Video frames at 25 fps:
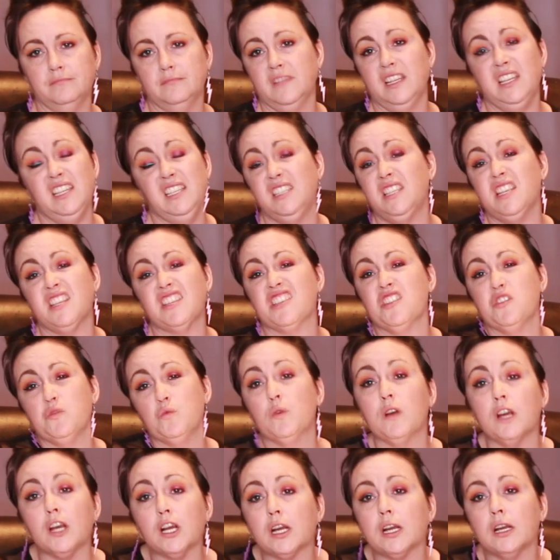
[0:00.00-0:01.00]
It doesn't
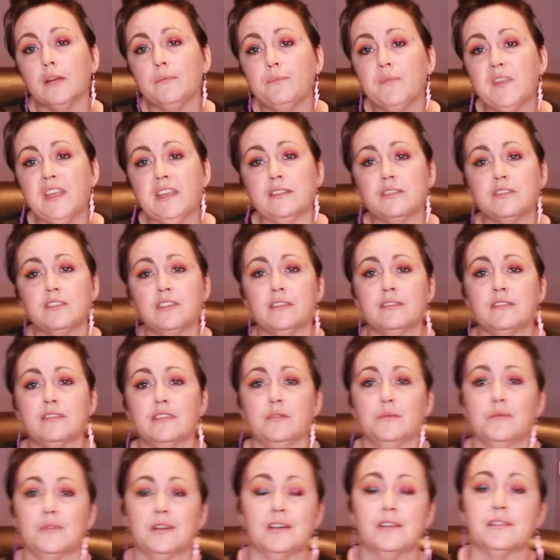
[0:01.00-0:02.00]
work. It's just
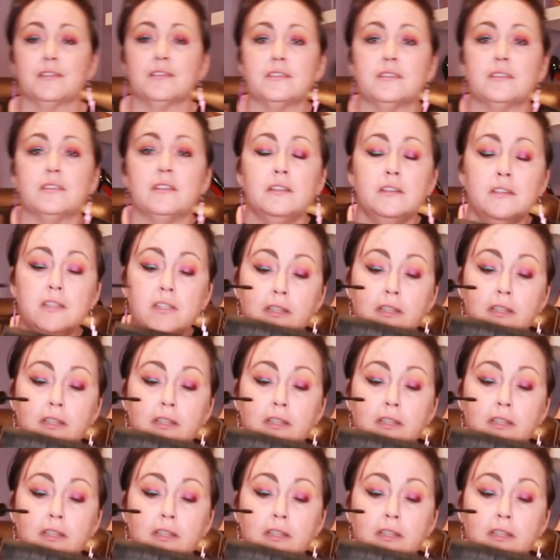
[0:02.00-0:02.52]
the worst.